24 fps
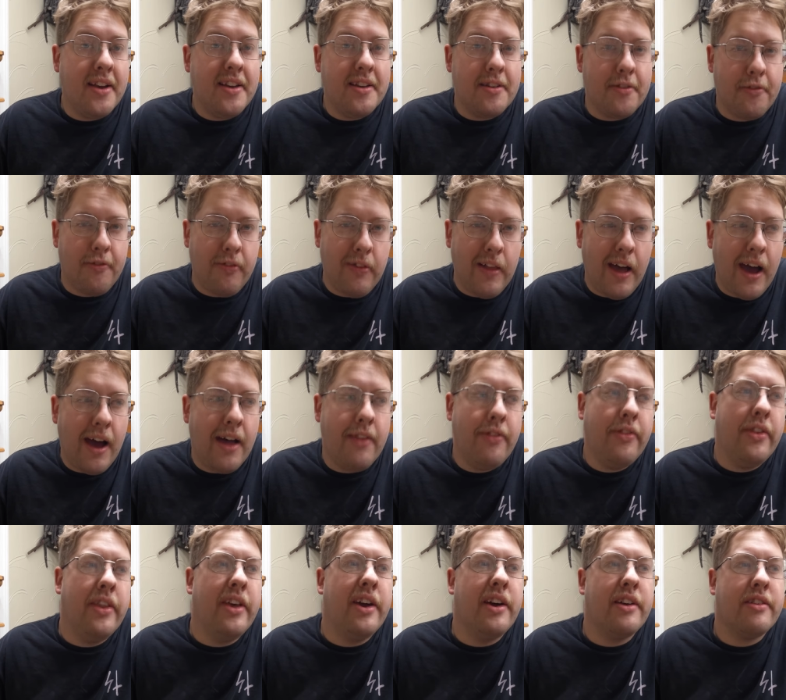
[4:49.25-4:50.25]
need to
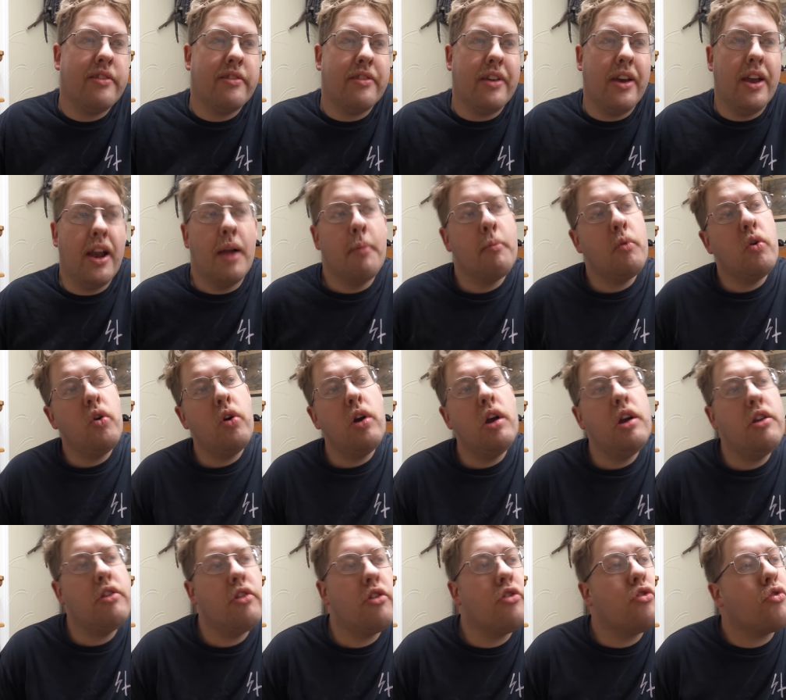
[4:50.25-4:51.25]
flatten this, and I'm
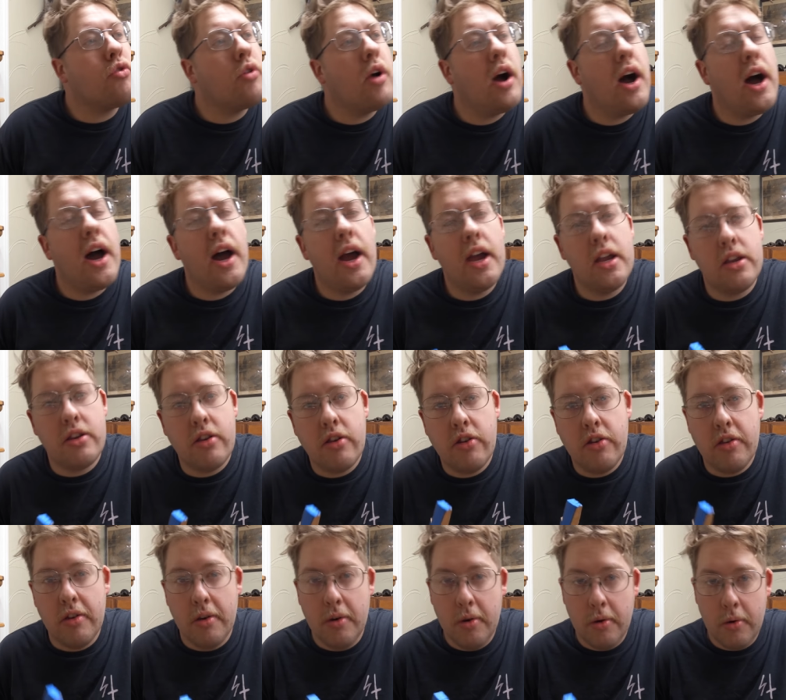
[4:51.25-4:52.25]
going to try to
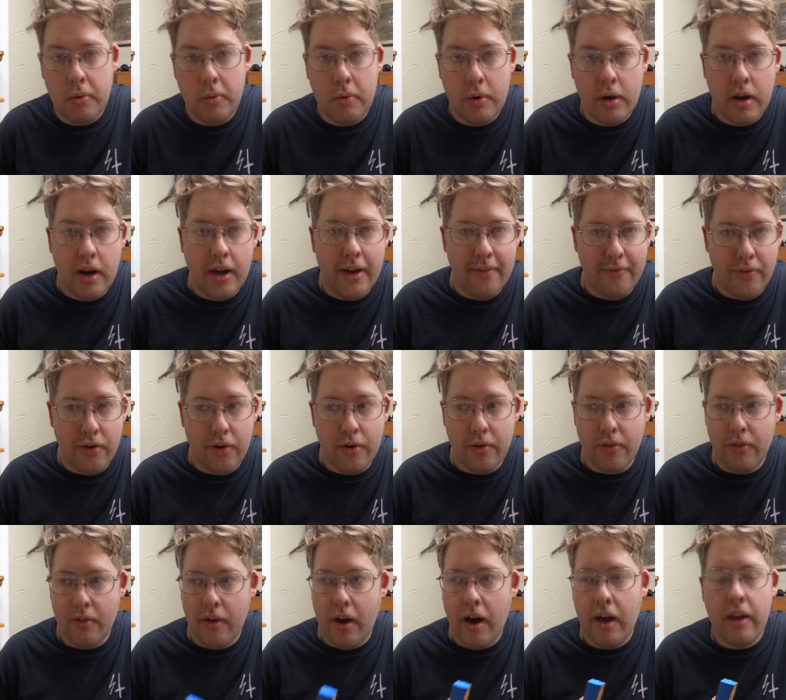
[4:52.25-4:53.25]
do what I've heard
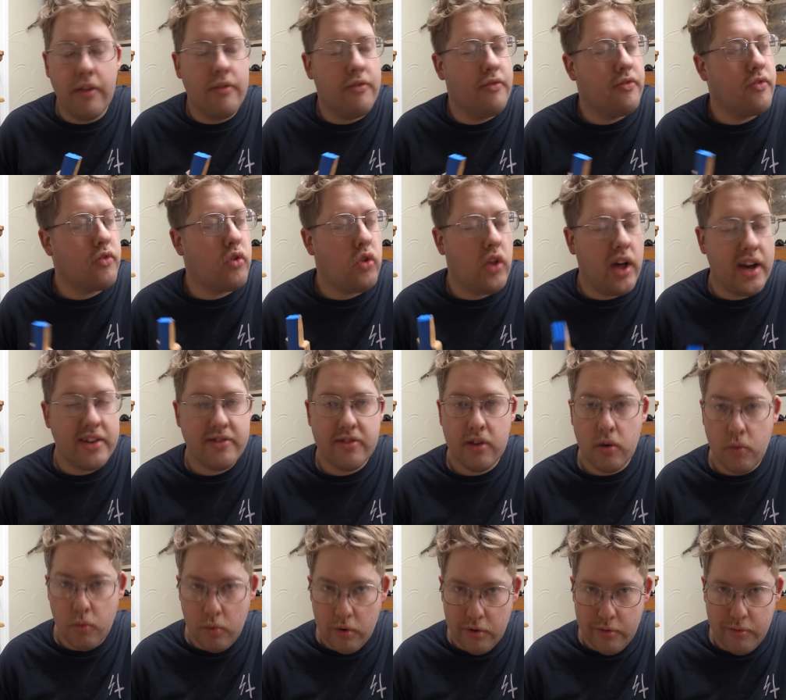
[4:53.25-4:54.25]
a lot of
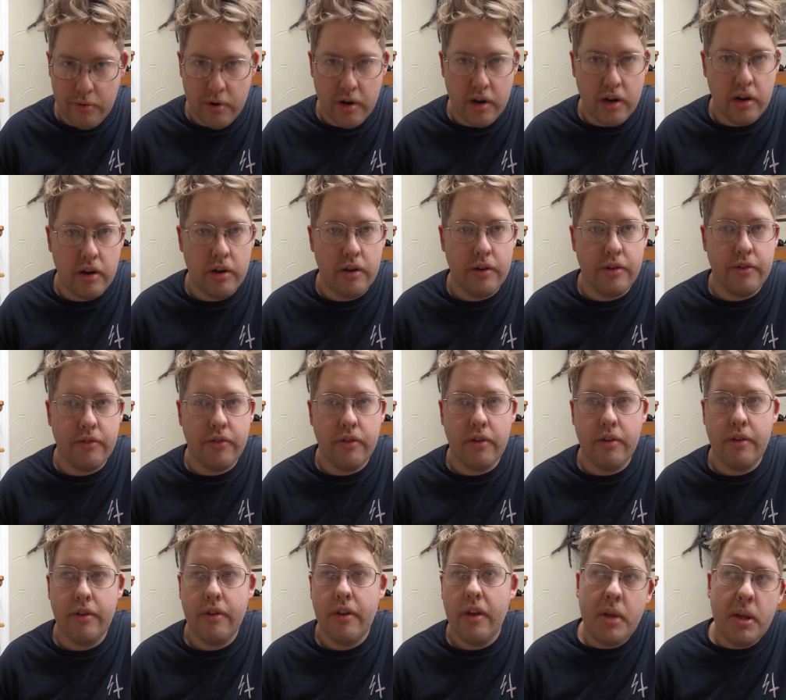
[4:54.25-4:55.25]
classic woodworkers
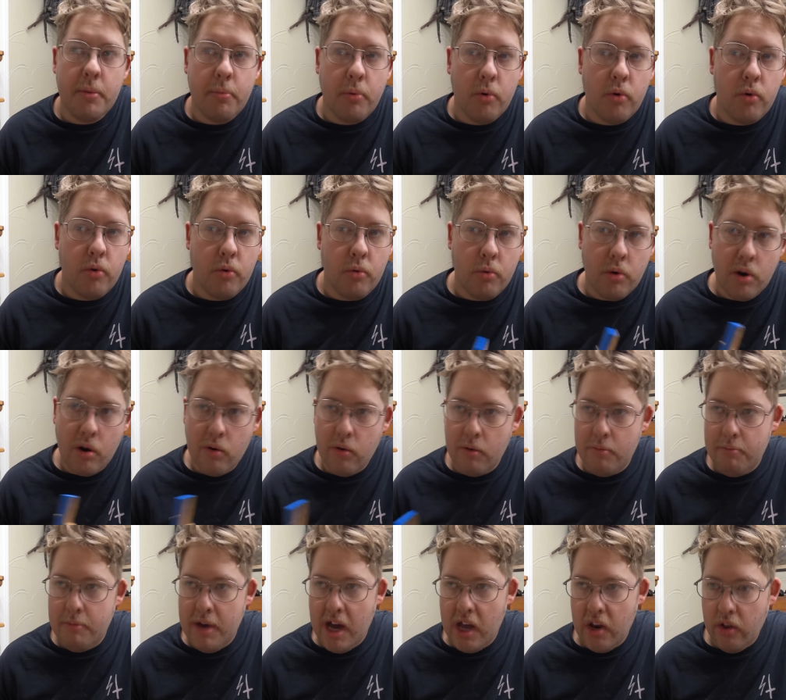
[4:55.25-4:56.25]
and people who work
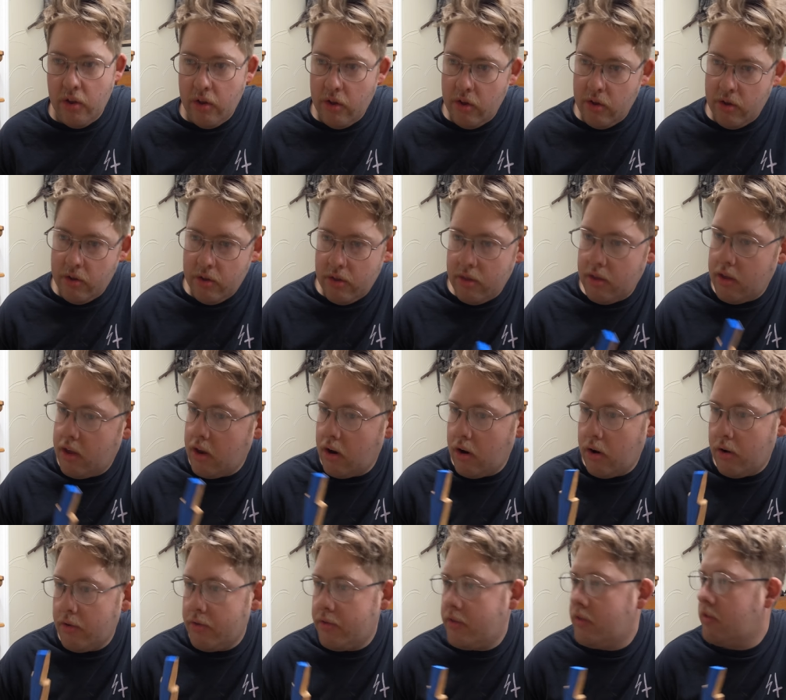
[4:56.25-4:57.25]
with metal, you
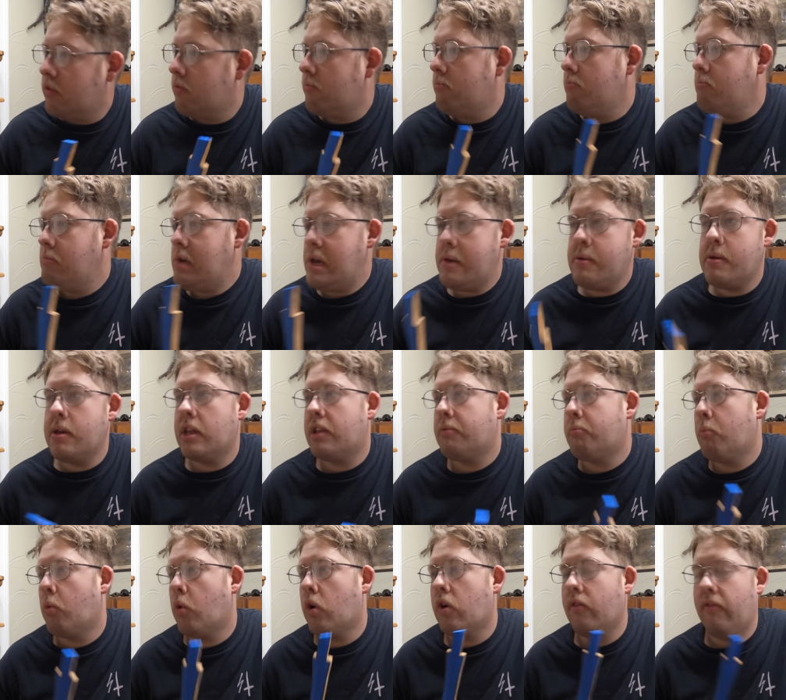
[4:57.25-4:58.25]
know, maybe
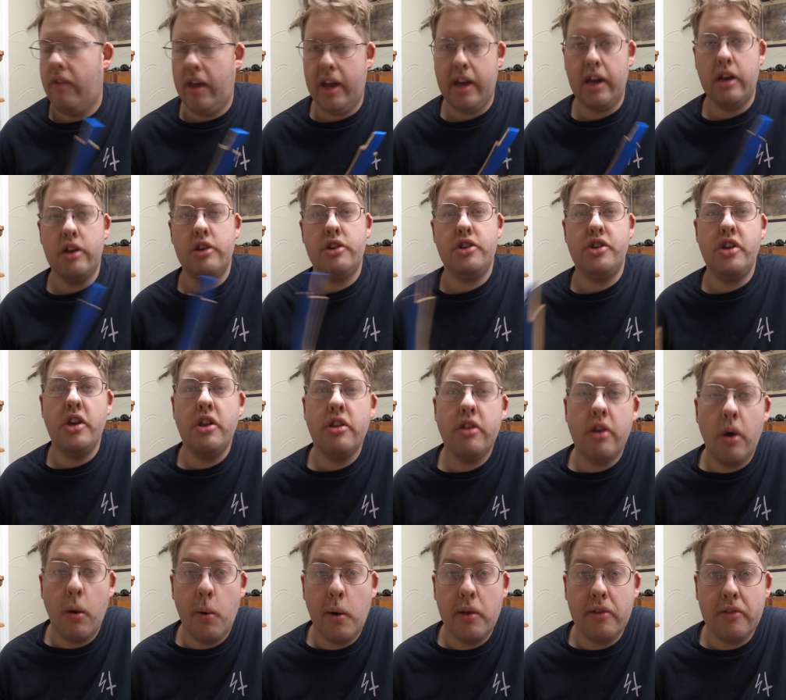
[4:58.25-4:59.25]
it's more of like a
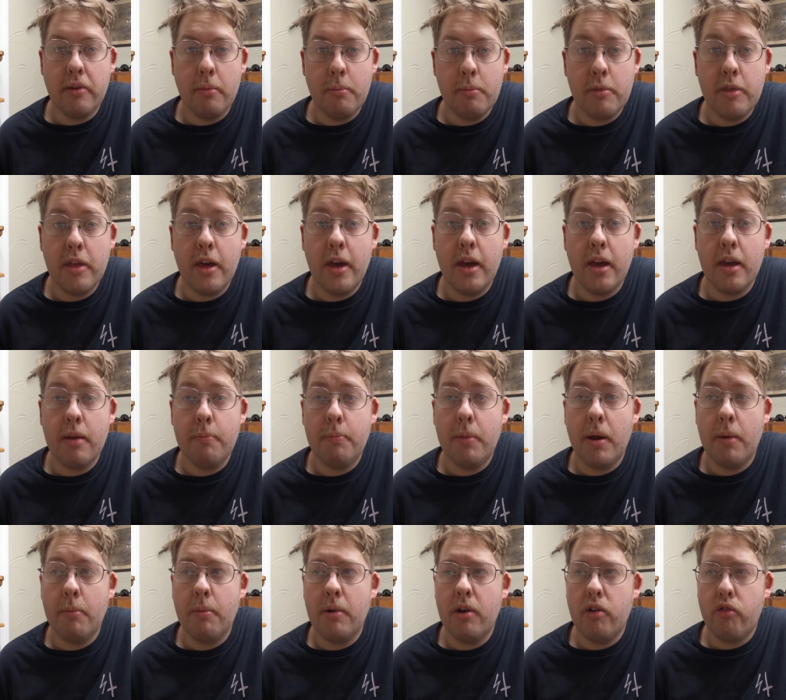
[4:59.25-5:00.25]
Shintoism thing,
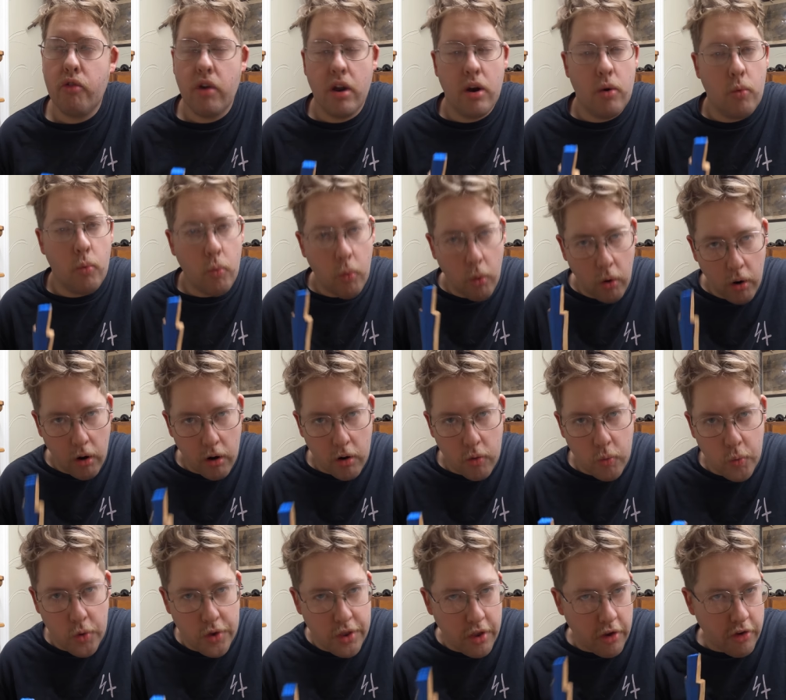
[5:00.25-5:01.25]
but I'm going to try to
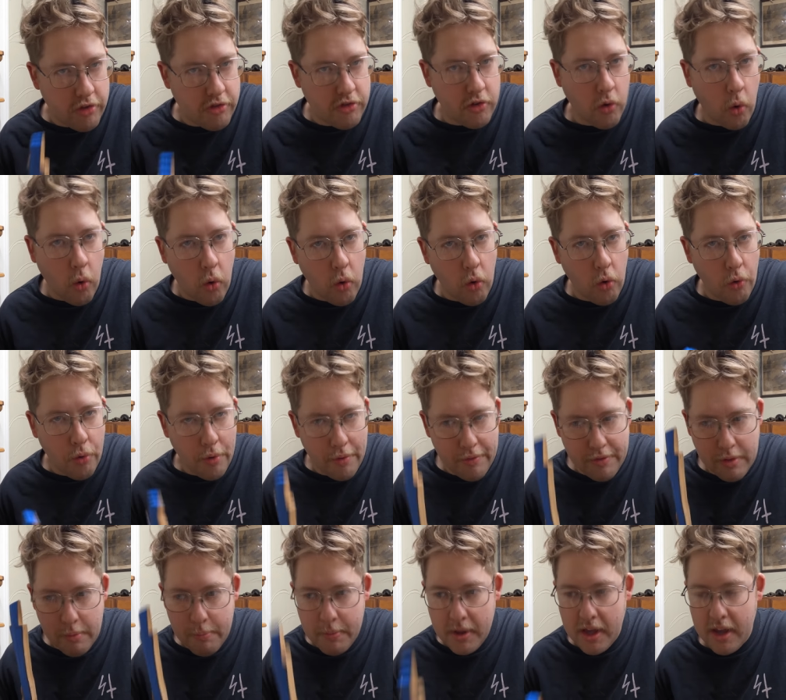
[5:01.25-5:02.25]
work with the soul
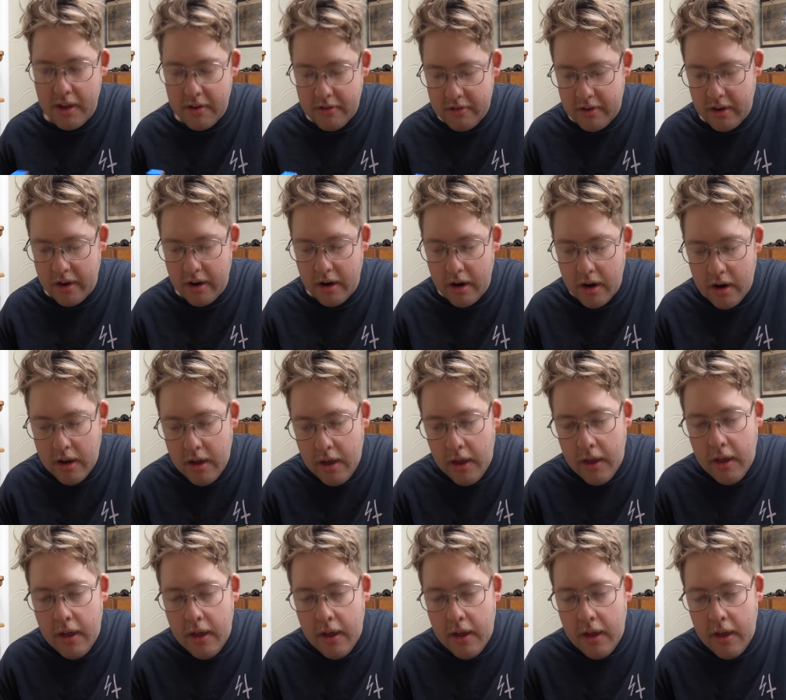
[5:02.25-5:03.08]
of the piece here.